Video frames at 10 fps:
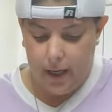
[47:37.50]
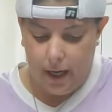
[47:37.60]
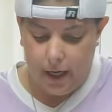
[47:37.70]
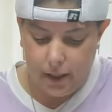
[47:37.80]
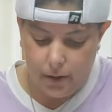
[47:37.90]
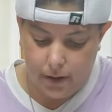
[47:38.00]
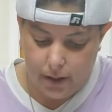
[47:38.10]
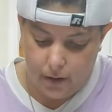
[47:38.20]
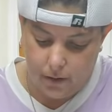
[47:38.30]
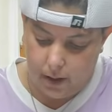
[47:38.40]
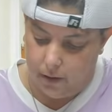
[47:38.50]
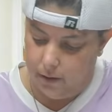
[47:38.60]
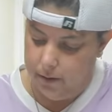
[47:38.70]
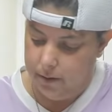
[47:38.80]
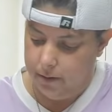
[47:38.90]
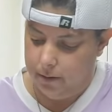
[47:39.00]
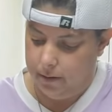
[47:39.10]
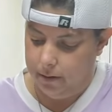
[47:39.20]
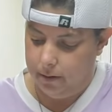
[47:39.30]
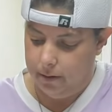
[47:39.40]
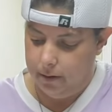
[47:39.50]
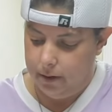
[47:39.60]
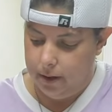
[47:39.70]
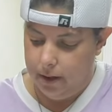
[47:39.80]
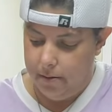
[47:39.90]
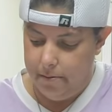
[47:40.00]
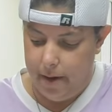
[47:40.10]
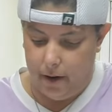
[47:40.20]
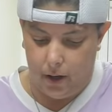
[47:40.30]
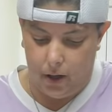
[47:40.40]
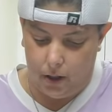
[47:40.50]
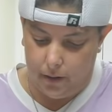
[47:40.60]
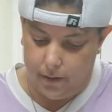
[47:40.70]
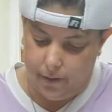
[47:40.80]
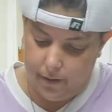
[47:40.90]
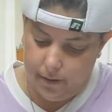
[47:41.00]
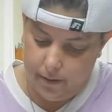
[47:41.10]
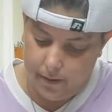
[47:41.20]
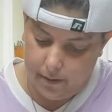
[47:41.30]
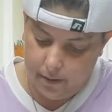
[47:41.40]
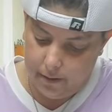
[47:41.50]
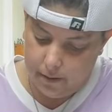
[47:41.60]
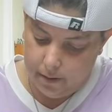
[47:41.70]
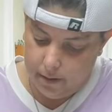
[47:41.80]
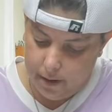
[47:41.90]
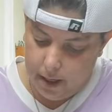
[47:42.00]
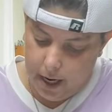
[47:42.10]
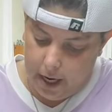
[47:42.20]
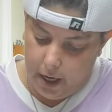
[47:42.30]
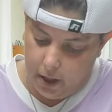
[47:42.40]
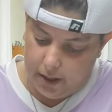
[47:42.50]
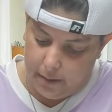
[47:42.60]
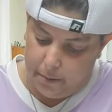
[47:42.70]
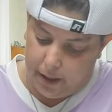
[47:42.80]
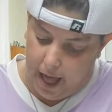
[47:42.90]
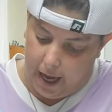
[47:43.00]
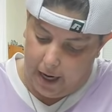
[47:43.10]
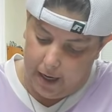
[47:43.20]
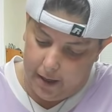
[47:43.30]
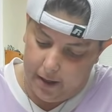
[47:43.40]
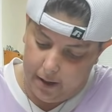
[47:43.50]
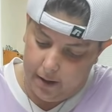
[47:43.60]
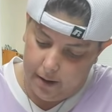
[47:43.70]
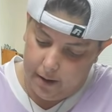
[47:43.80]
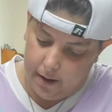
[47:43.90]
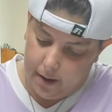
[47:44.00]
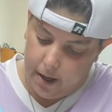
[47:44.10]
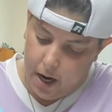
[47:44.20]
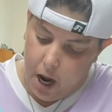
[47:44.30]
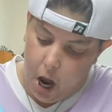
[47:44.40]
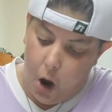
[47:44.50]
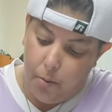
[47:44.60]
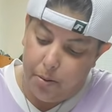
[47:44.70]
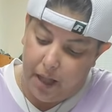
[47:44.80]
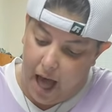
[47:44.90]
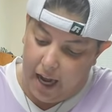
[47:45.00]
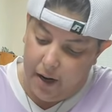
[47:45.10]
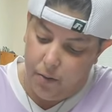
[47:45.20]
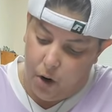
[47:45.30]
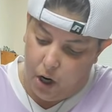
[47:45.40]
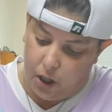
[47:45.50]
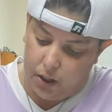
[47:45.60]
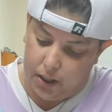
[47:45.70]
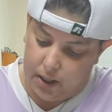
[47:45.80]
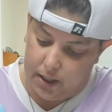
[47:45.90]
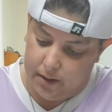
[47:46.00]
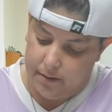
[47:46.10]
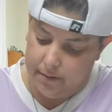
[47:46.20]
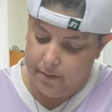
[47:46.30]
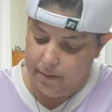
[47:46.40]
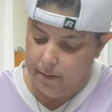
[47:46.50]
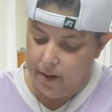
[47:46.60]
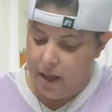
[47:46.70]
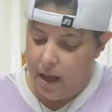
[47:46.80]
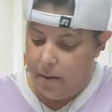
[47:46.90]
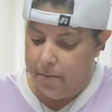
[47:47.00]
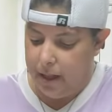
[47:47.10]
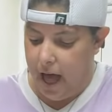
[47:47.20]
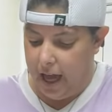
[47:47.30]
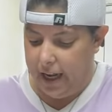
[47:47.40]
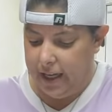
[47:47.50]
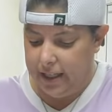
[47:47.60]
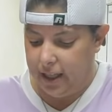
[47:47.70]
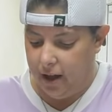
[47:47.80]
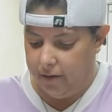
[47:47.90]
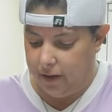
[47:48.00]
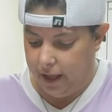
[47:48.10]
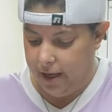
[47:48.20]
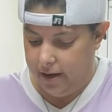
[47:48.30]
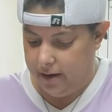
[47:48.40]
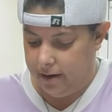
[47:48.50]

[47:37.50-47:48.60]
and do its own little miracle of, and y'all said blot it. Oh, blotting works. Blotting is lovely.